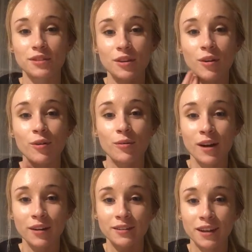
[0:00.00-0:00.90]
so
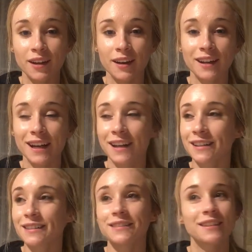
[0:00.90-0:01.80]
well done.
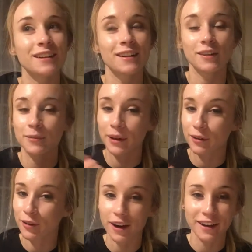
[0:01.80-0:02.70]
I
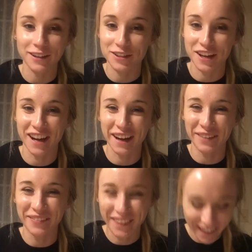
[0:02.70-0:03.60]
about cried each
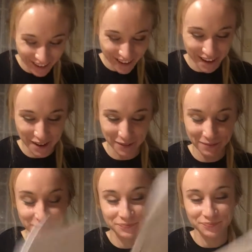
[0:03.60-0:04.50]
time.
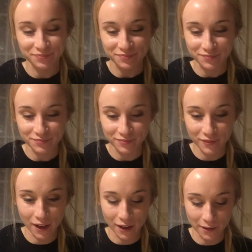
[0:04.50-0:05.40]

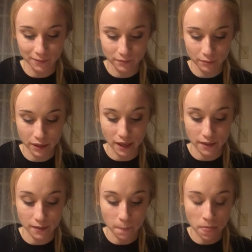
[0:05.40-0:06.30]
But
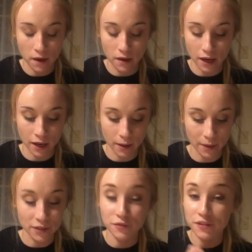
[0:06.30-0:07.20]
yes.
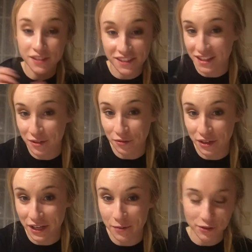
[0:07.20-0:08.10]
As for the
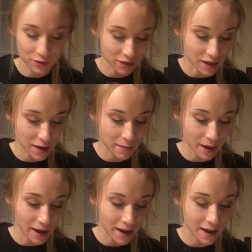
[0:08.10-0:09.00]
scenery, which was done
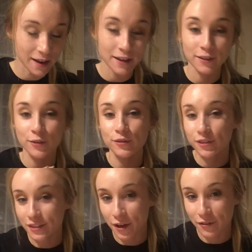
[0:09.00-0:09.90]
by you
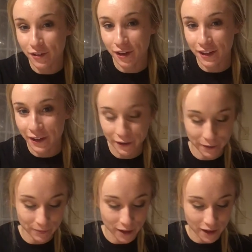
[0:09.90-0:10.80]
yourself, Connie
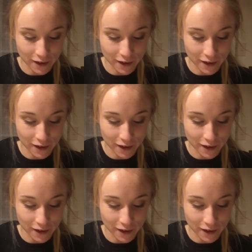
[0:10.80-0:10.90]
Hecker,